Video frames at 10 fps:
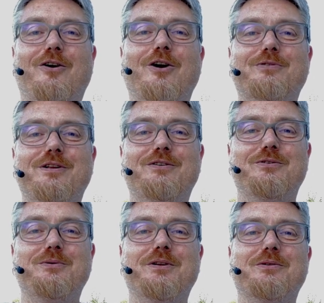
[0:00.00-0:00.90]
already
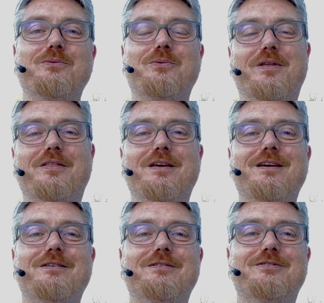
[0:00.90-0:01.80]
do it with
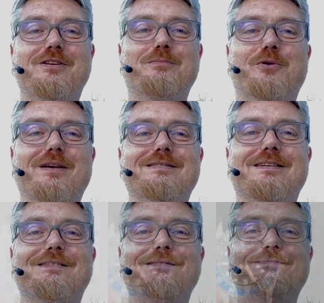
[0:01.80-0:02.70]
the steel bracelet.